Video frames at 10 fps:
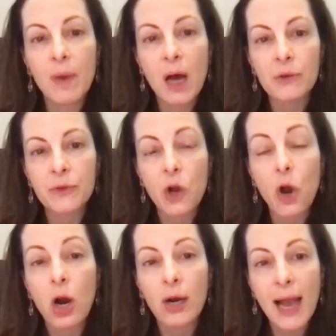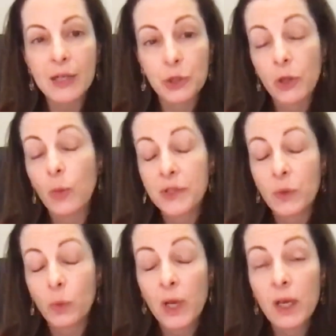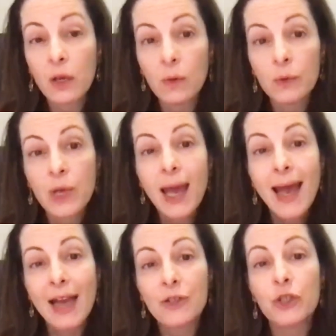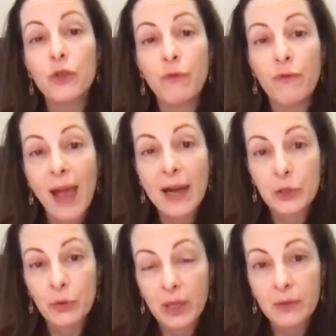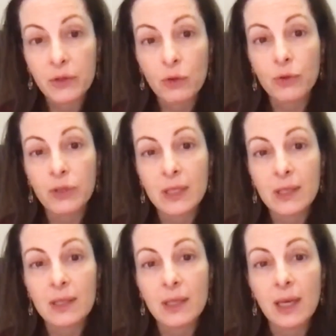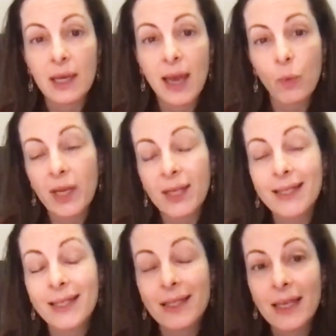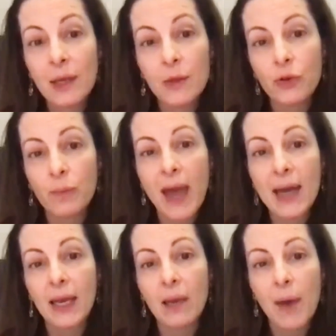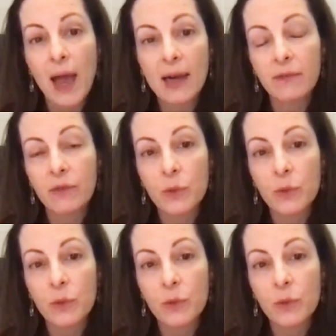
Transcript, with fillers: models are actually, the ones that we use, actually do factor in social distancing, and we can see the dramatic impact of those